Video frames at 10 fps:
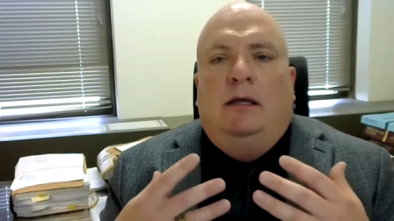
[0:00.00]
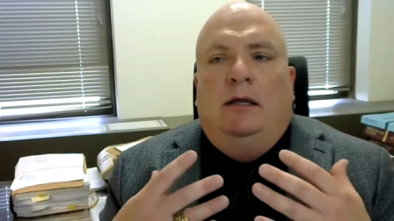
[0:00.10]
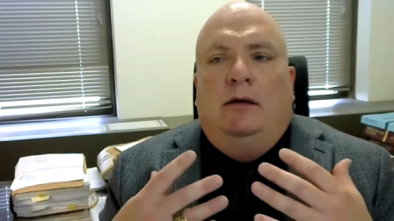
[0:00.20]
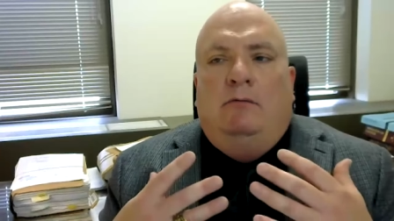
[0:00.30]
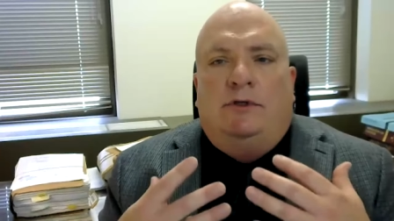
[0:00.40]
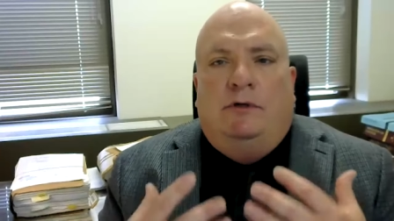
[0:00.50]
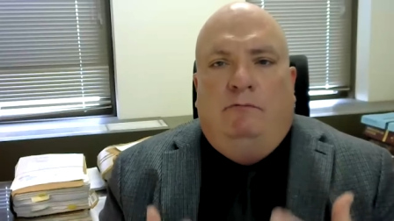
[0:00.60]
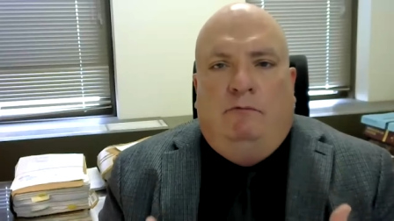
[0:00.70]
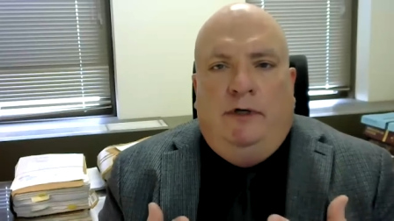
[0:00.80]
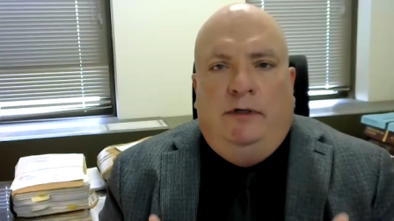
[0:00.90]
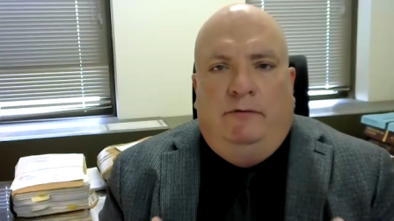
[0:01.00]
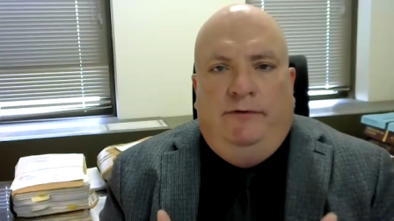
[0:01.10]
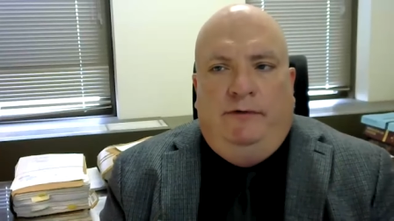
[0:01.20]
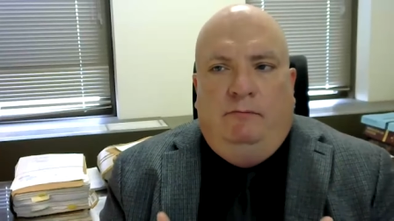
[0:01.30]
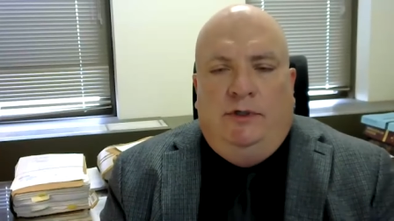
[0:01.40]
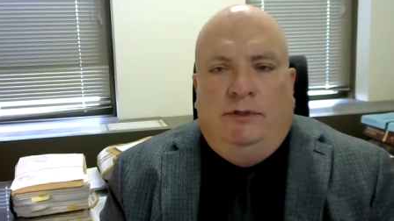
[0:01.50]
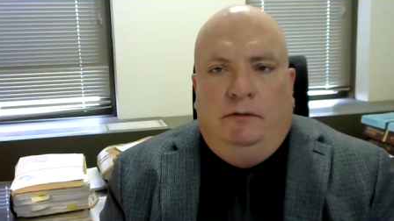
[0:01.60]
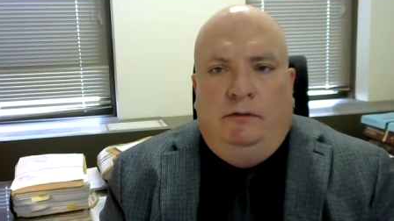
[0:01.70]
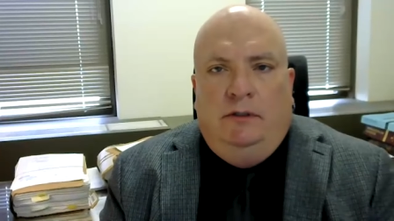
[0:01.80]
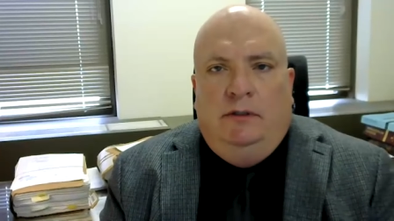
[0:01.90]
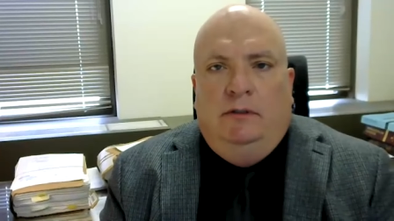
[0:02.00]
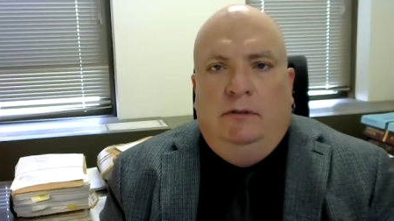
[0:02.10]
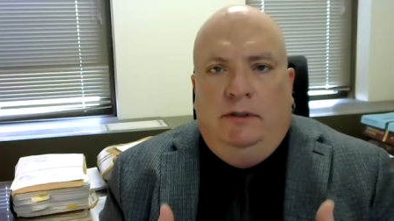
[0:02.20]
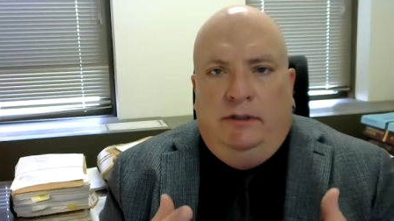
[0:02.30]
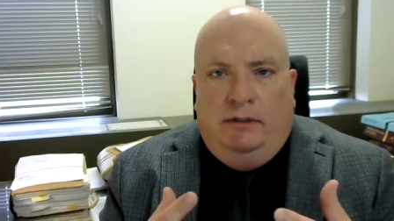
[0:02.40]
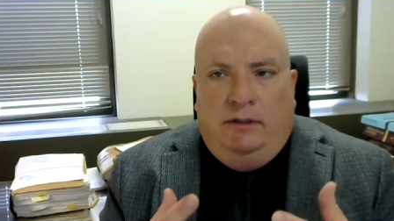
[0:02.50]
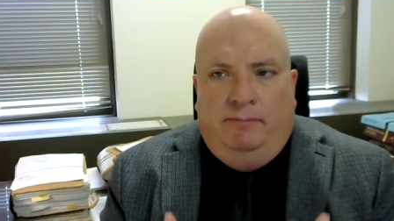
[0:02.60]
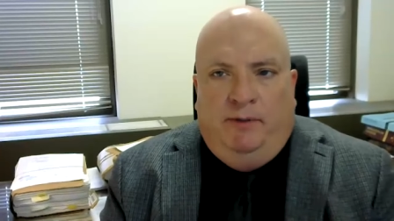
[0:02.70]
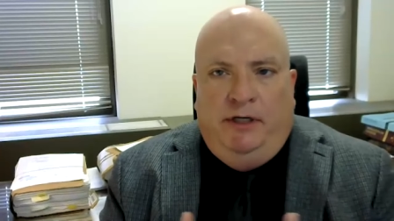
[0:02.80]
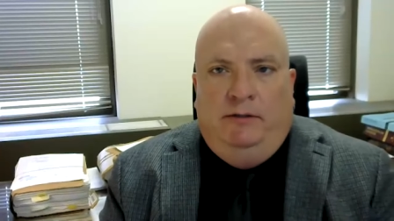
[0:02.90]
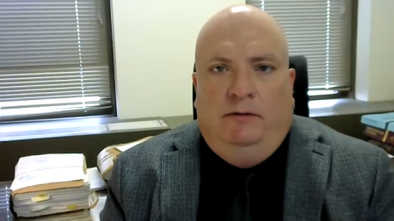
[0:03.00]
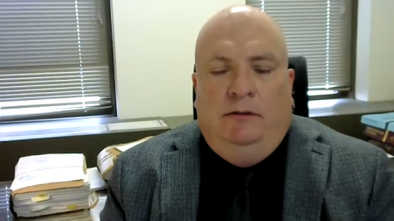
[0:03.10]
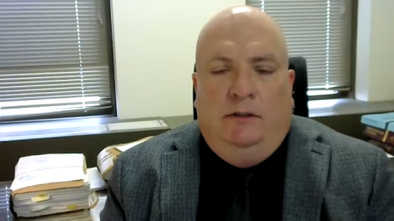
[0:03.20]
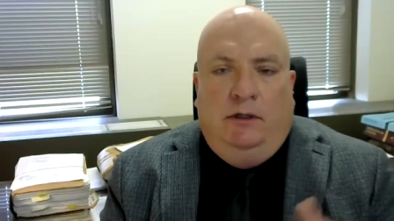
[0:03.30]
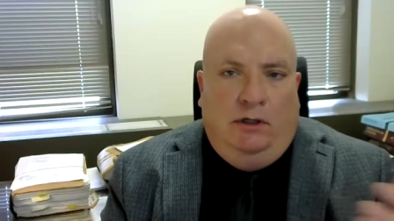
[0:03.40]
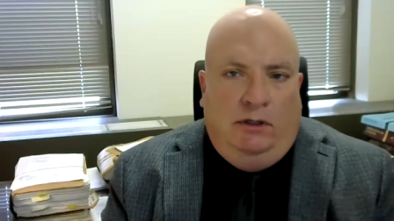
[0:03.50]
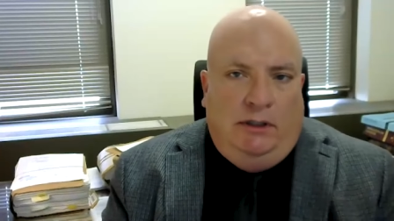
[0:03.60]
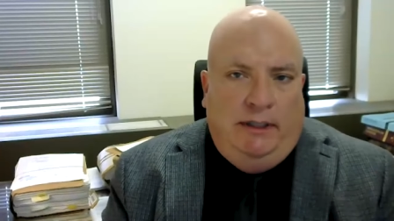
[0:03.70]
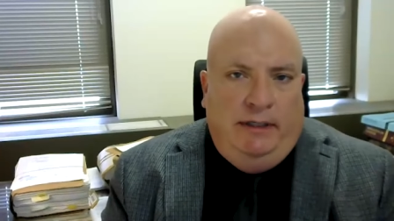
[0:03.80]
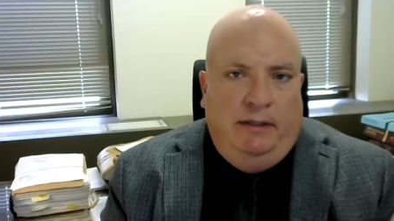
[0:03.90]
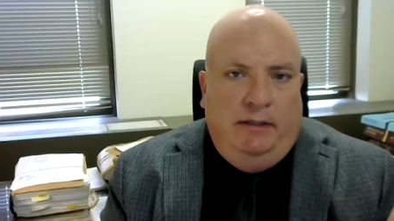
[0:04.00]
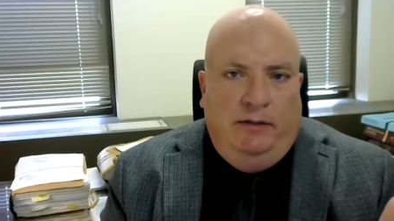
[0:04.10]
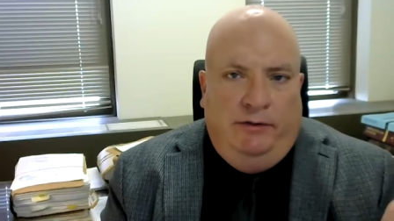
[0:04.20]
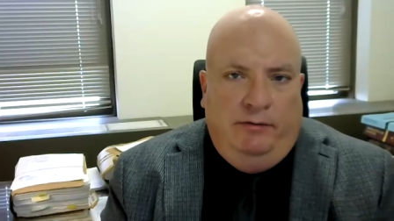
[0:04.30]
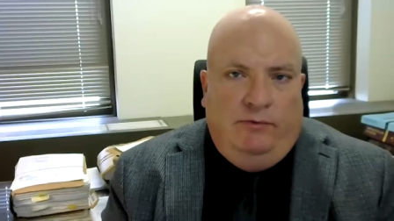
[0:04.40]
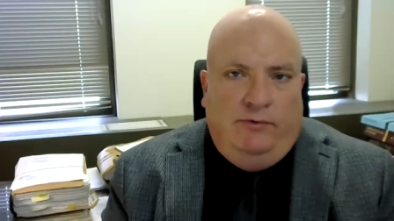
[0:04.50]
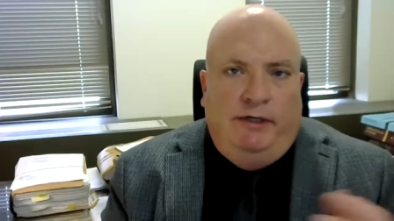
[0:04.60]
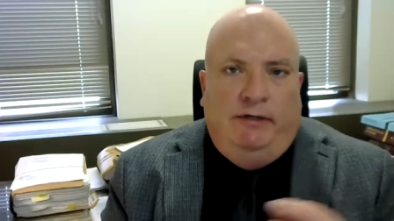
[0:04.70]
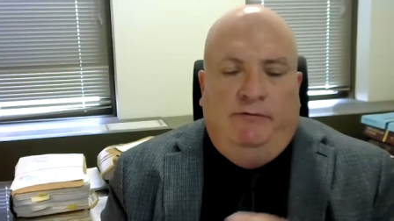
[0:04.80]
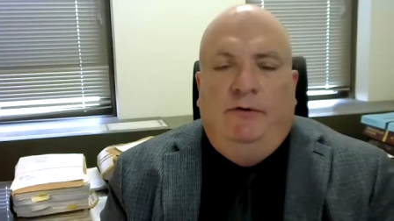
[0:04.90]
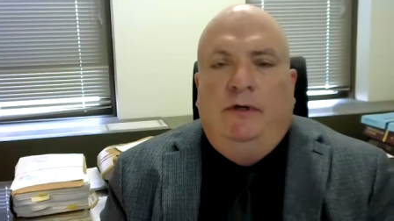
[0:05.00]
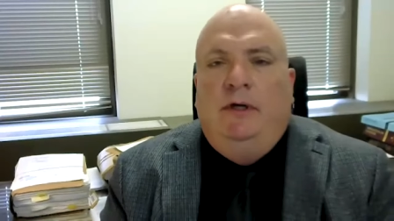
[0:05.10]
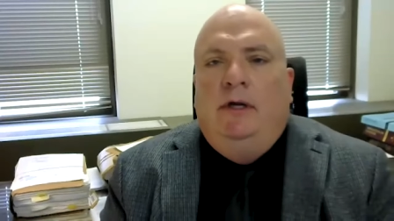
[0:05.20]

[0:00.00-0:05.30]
It was a run of the mill appeal on the brief.